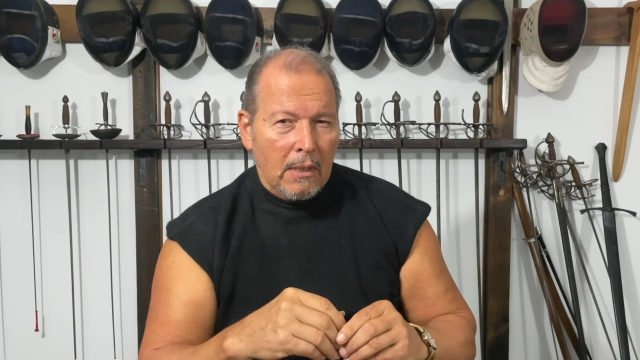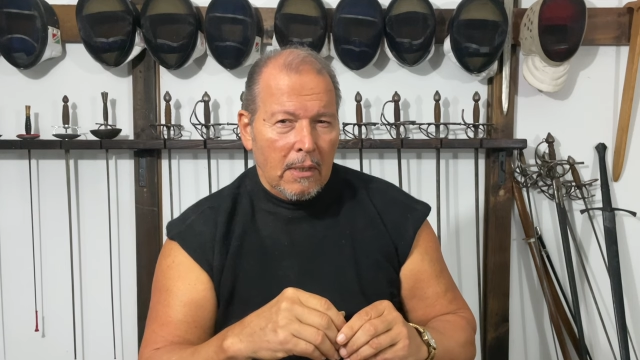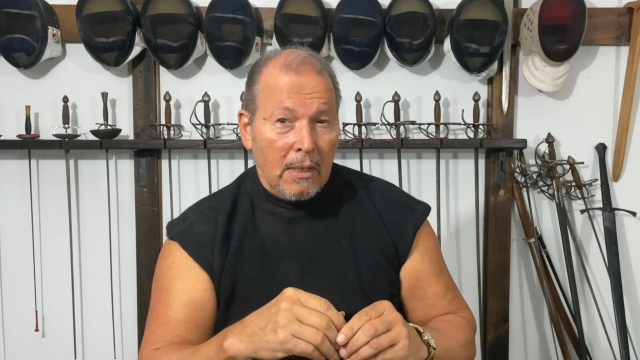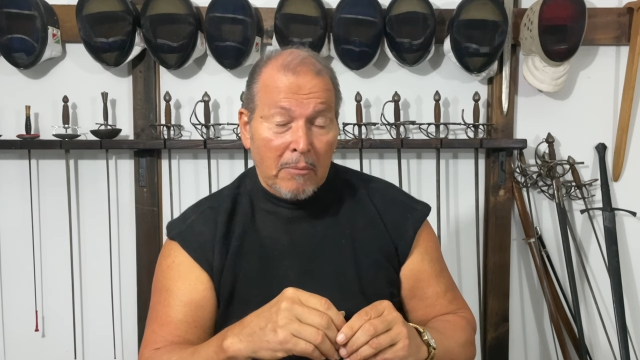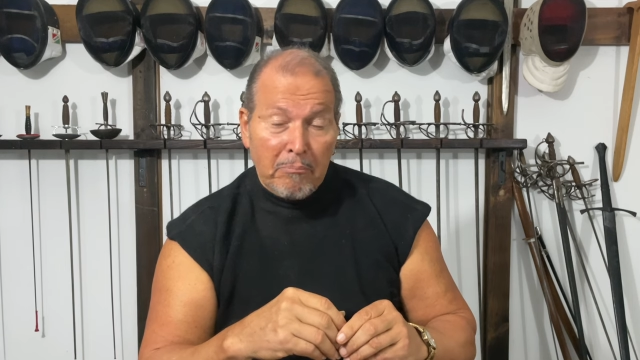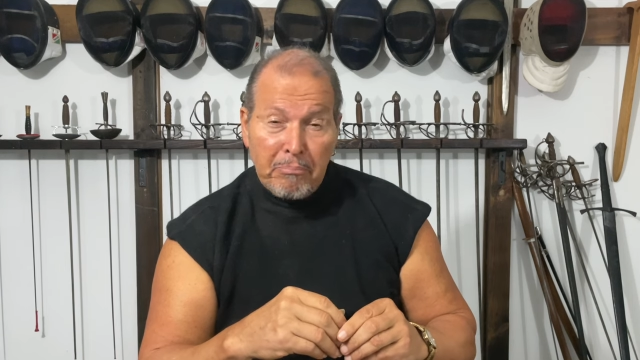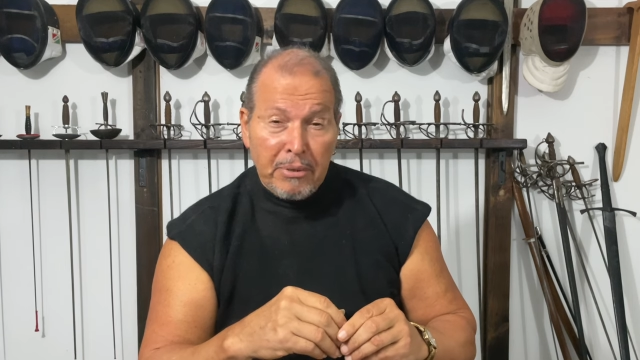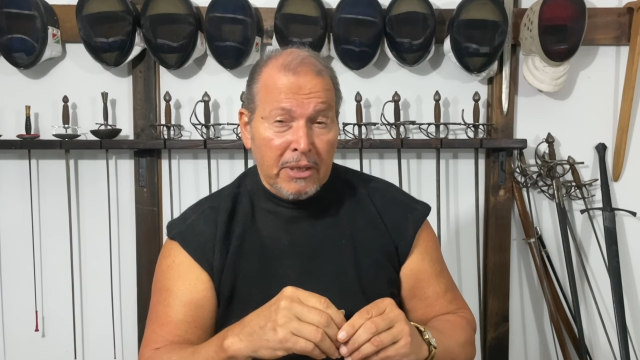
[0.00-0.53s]

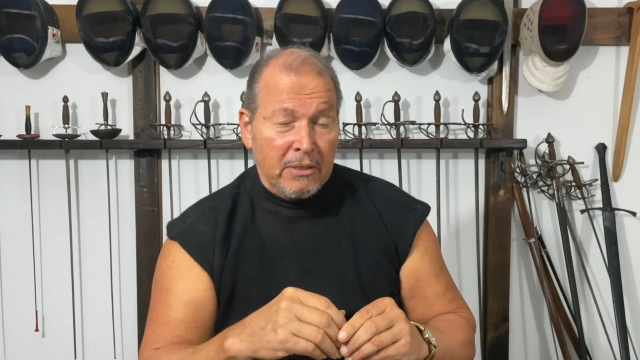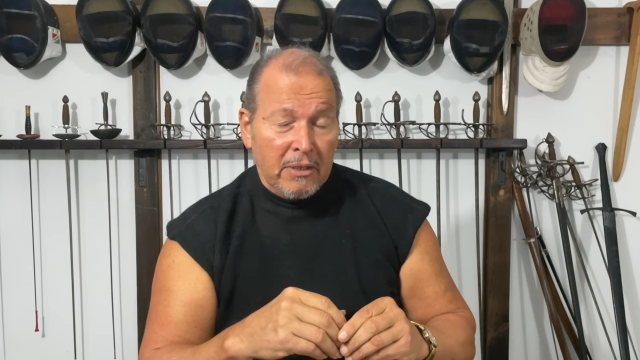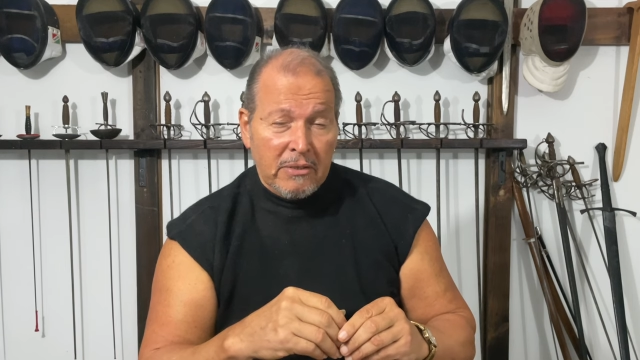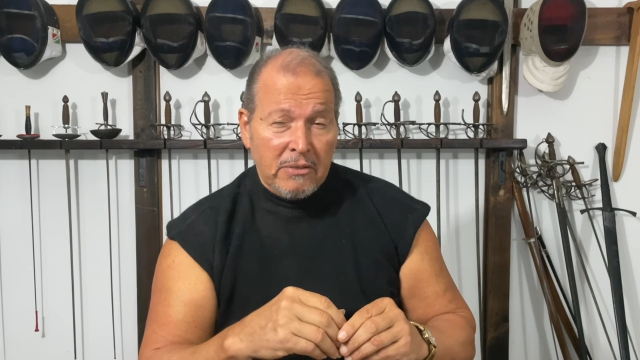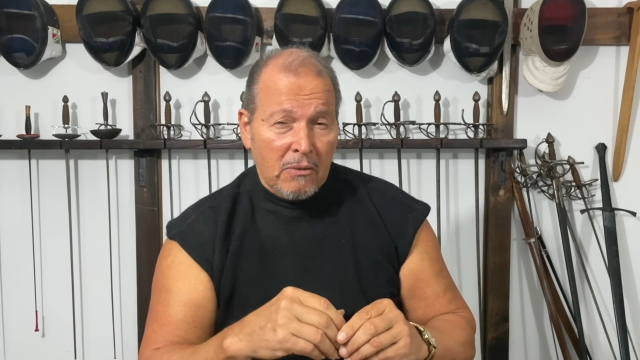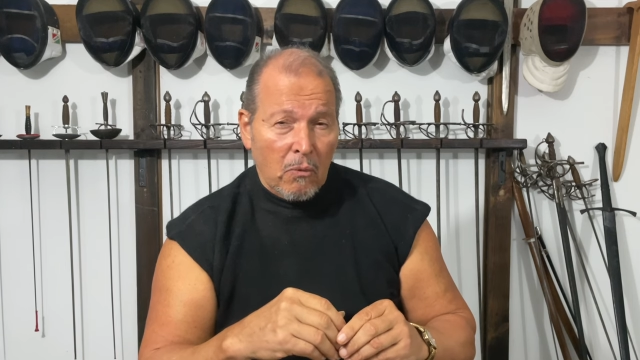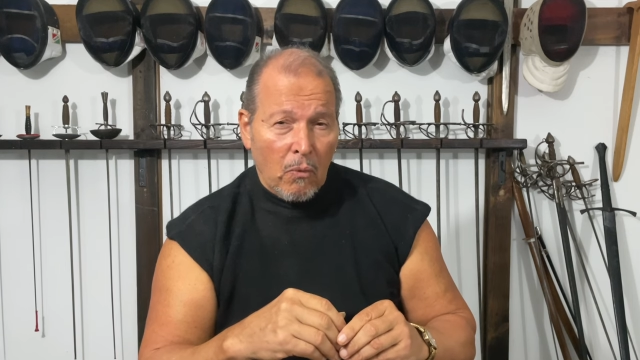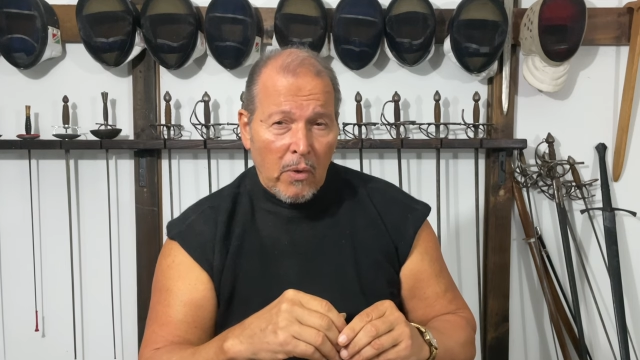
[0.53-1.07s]
And B
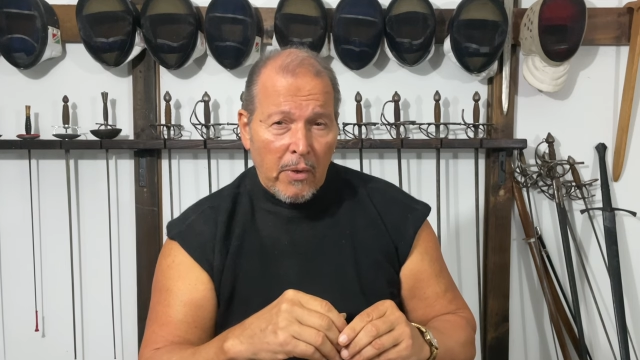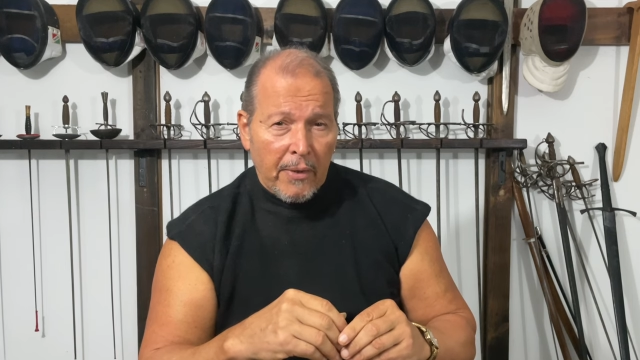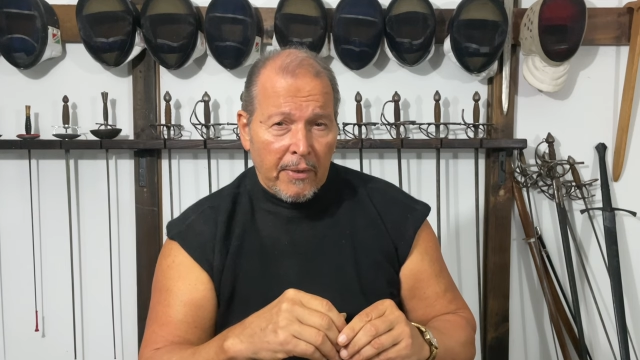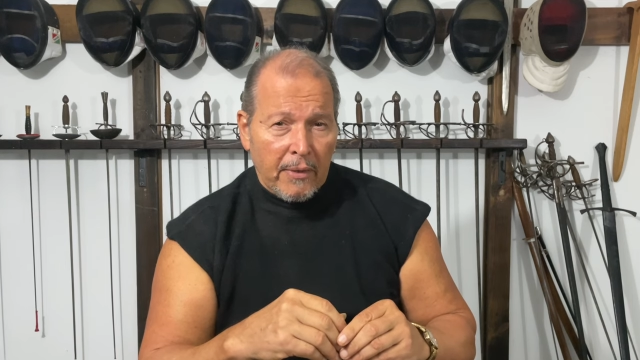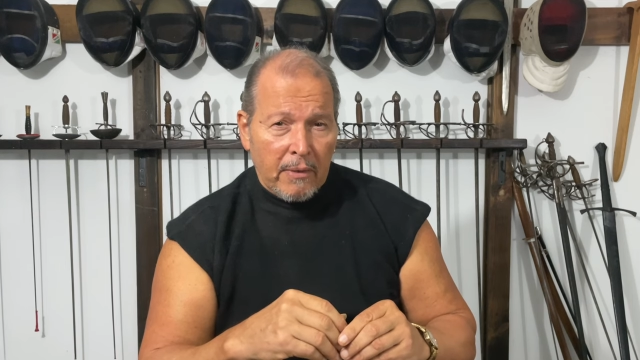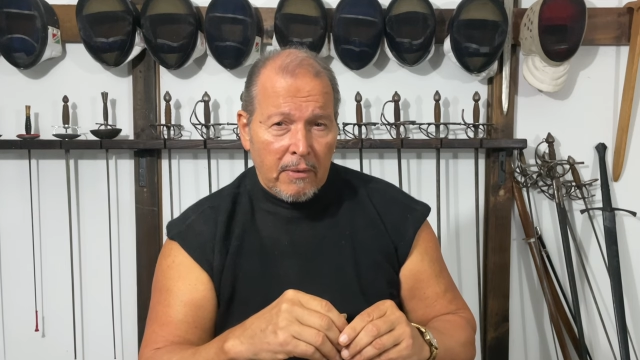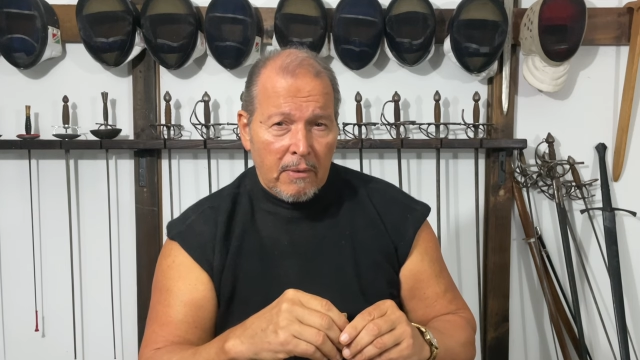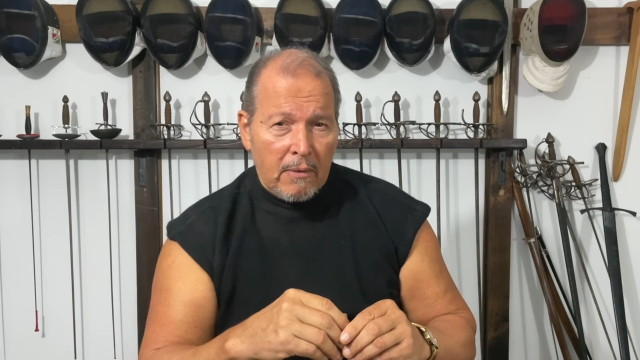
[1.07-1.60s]
doesn't work
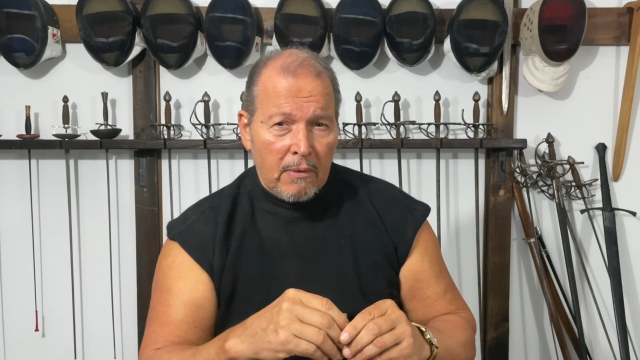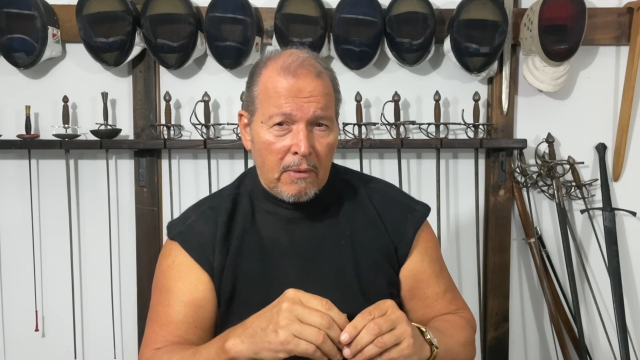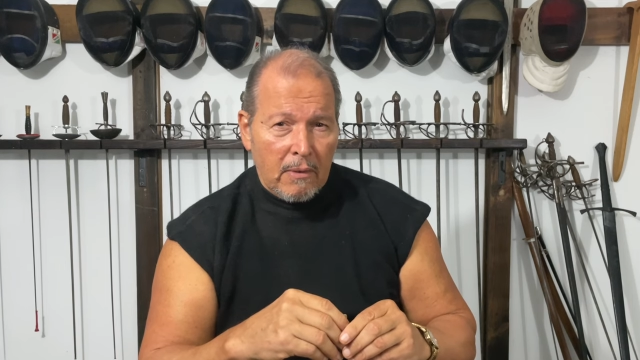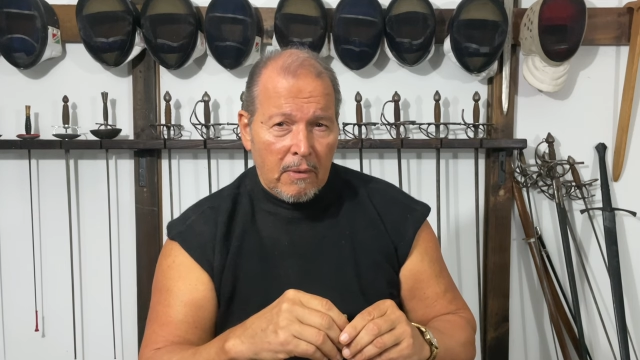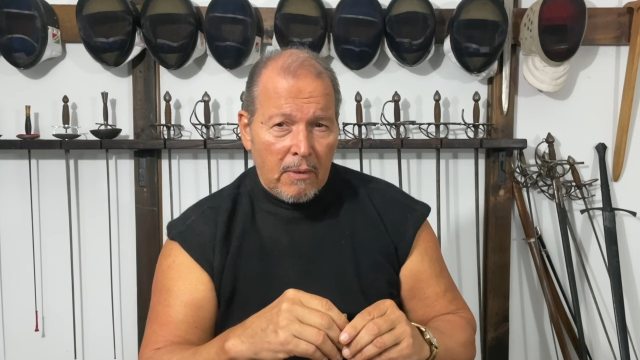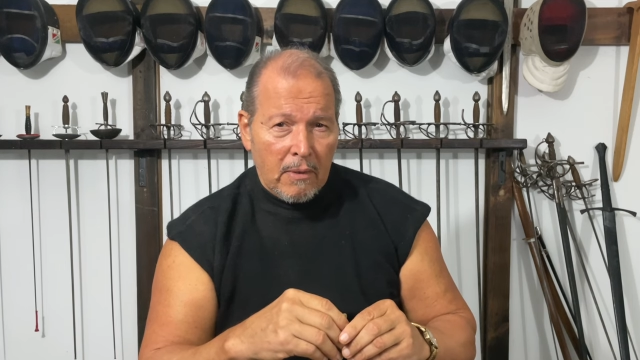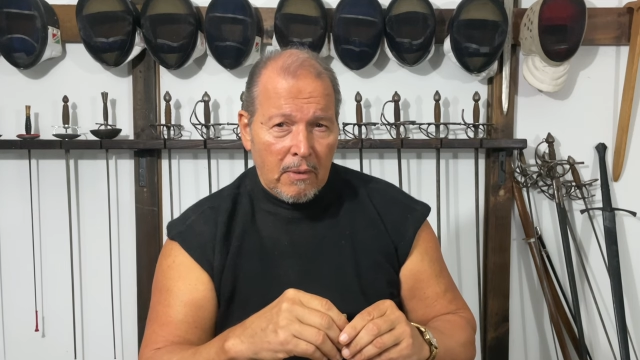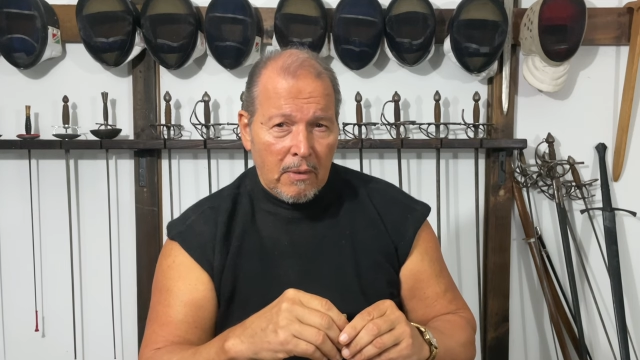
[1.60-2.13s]

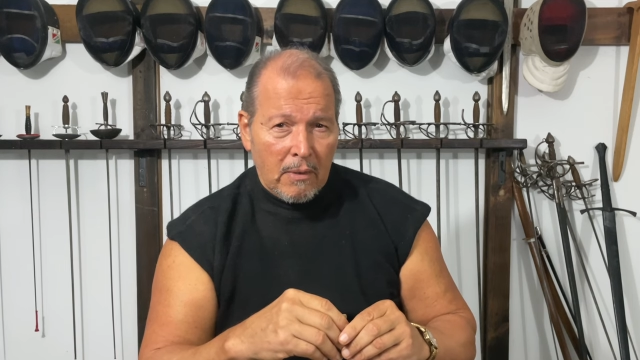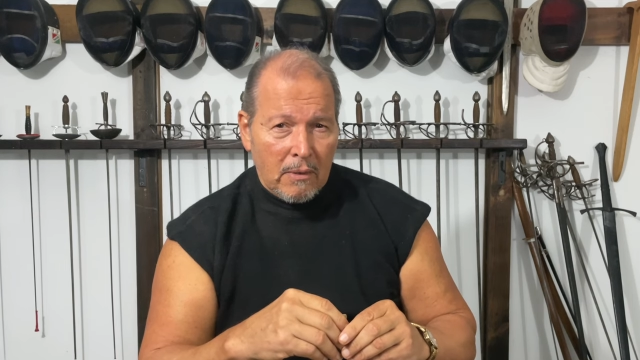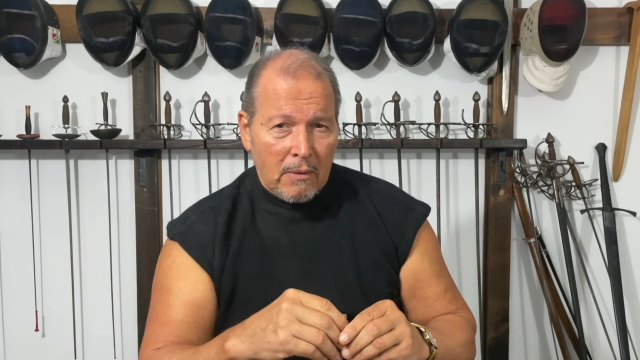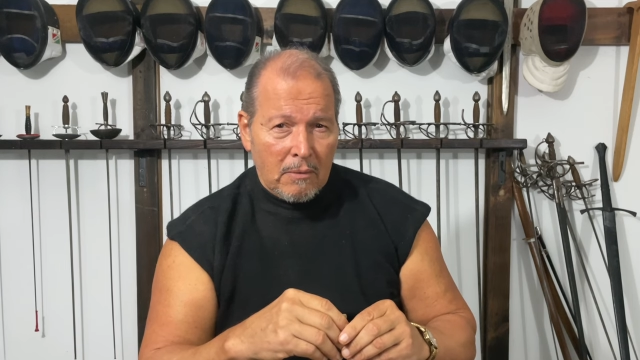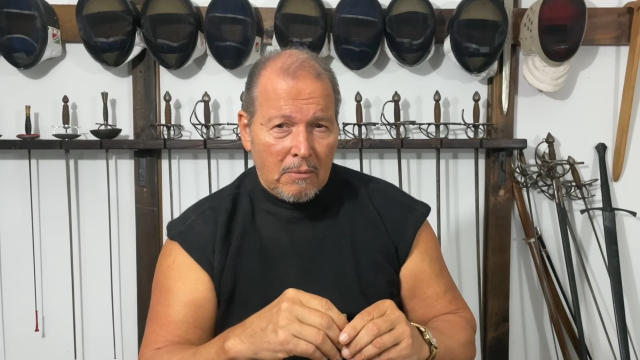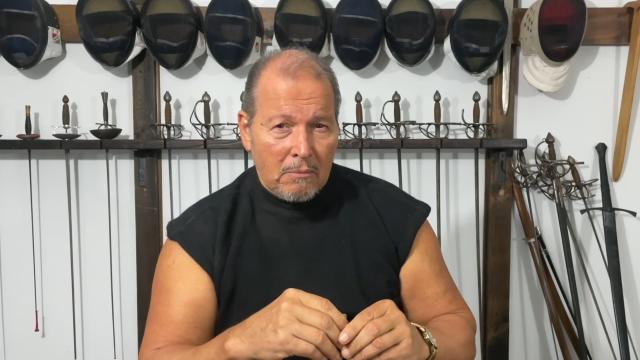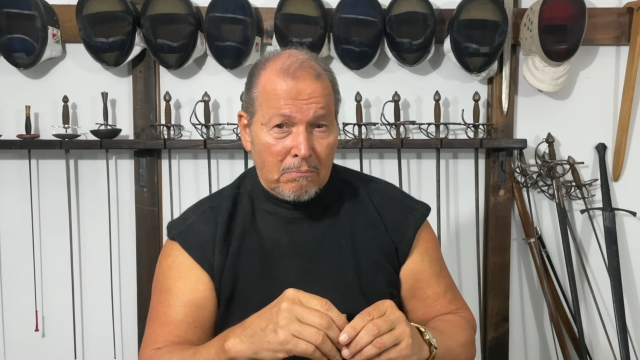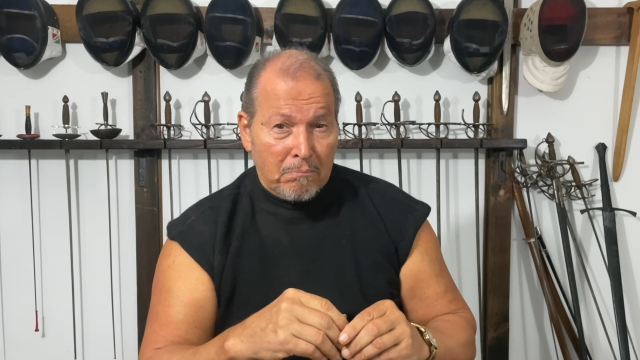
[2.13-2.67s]

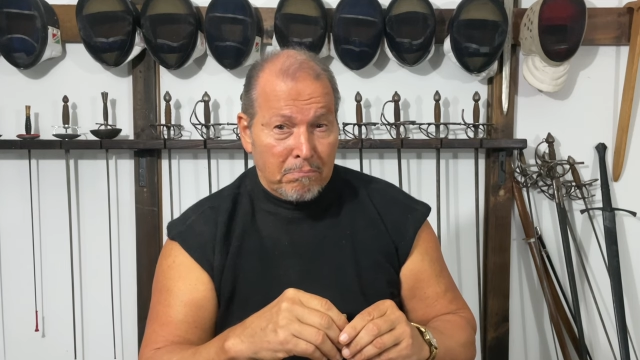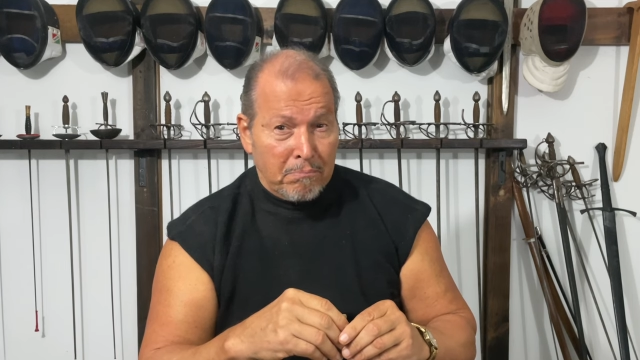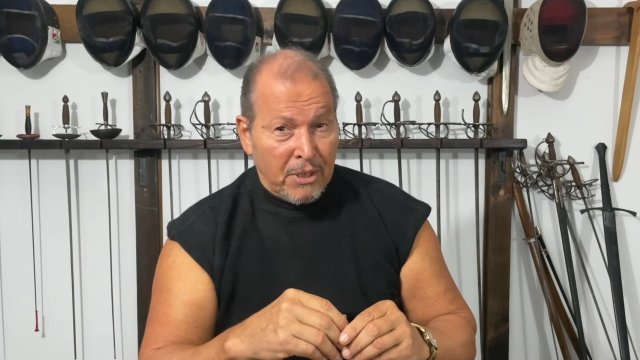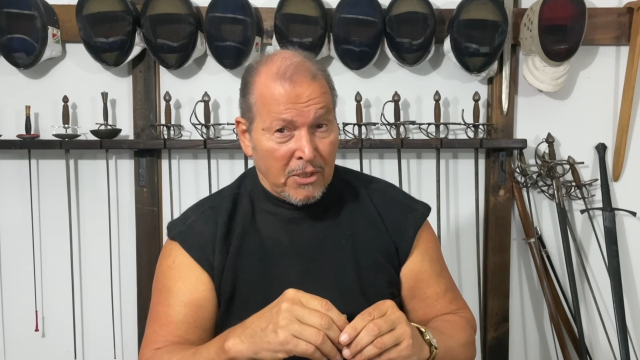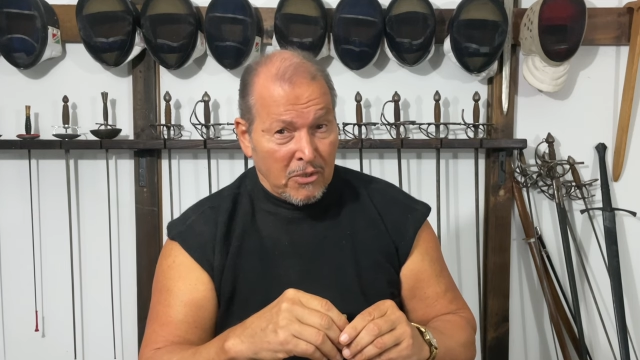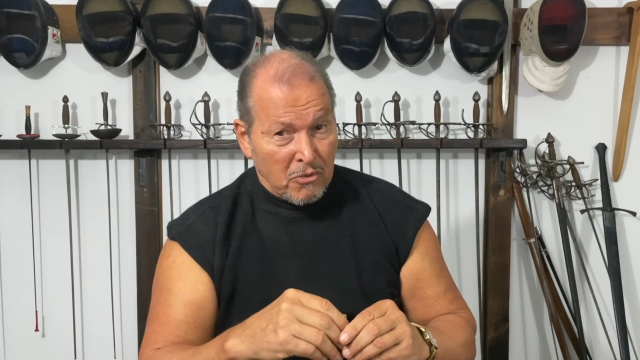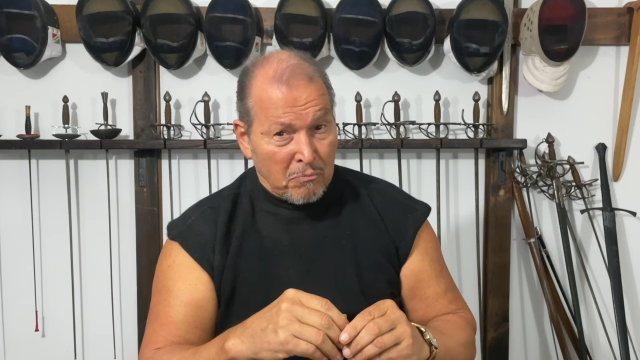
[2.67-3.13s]
because